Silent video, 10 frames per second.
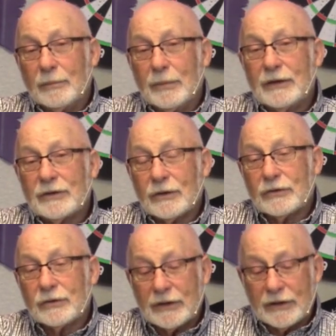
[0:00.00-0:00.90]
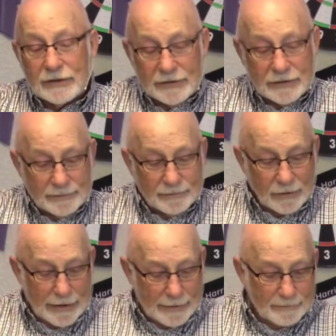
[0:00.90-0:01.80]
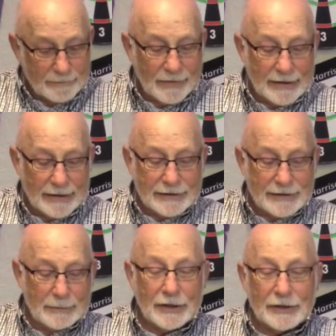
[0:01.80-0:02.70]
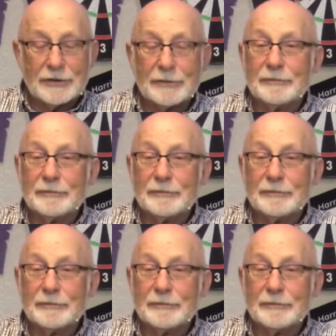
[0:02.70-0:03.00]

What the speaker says: be social distanced. All right? Thanks so much.